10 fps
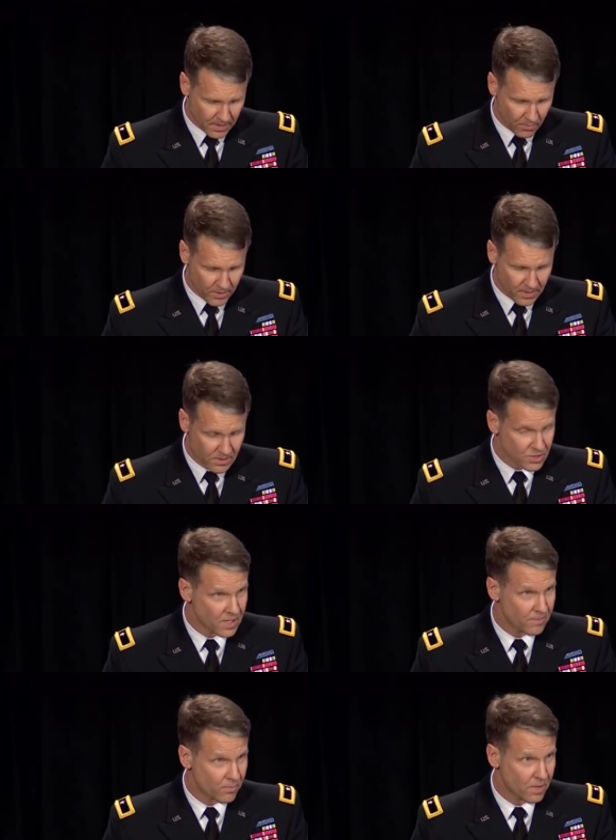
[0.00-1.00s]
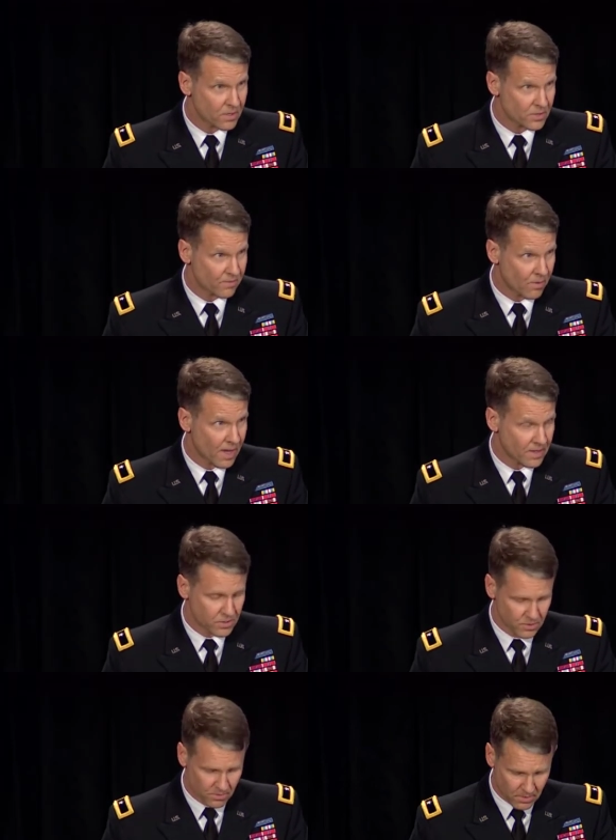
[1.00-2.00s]
And we can say prayers of
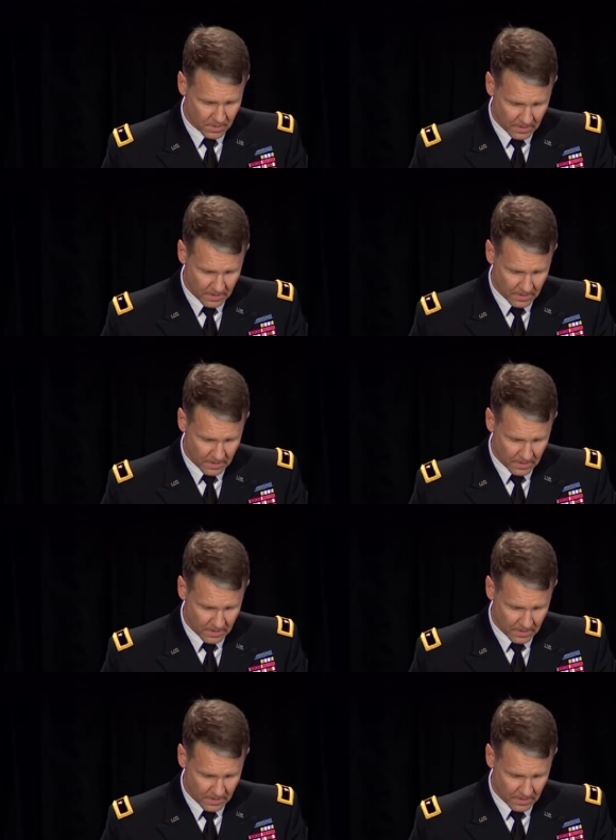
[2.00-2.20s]
gratitude